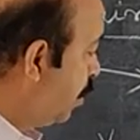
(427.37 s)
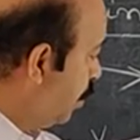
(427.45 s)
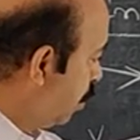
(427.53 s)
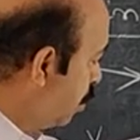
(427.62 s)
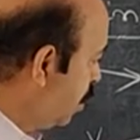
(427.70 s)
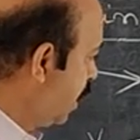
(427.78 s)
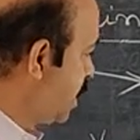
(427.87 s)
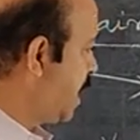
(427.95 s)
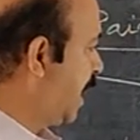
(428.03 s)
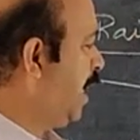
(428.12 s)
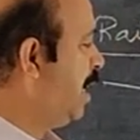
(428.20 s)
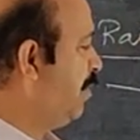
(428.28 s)
Due to the
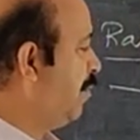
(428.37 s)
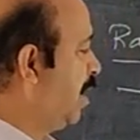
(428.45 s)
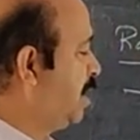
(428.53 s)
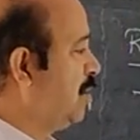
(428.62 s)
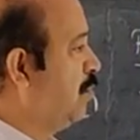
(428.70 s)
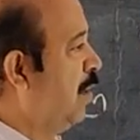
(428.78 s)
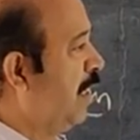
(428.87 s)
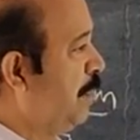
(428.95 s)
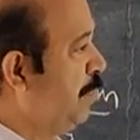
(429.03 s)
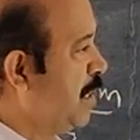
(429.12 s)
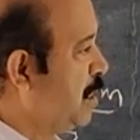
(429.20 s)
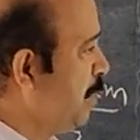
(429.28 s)
second reflection, what
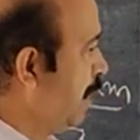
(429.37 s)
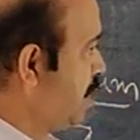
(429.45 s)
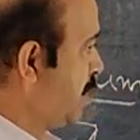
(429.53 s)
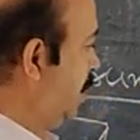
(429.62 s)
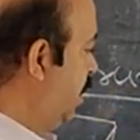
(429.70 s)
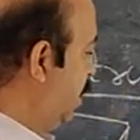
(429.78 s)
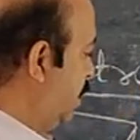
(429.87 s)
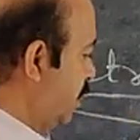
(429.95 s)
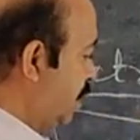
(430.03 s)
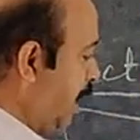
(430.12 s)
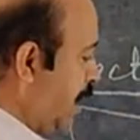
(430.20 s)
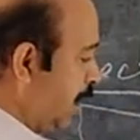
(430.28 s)
happens is
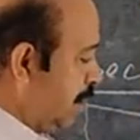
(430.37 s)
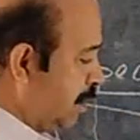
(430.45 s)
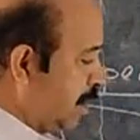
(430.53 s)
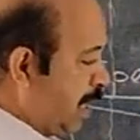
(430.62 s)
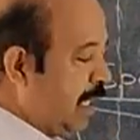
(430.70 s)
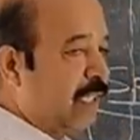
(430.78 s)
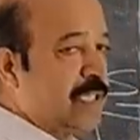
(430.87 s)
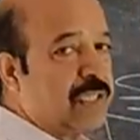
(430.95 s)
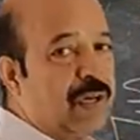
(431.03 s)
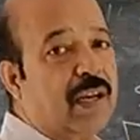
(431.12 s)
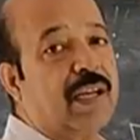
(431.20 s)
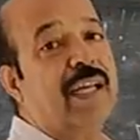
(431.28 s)
the
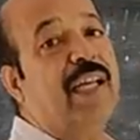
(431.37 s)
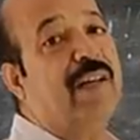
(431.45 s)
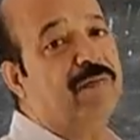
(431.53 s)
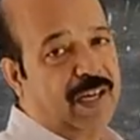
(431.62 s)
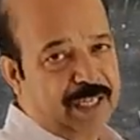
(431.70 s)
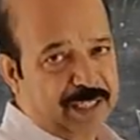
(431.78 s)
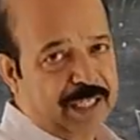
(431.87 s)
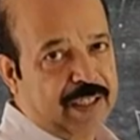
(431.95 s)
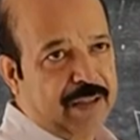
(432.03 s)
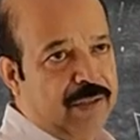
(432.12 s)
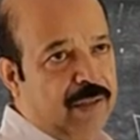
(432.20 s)
colors are inverted.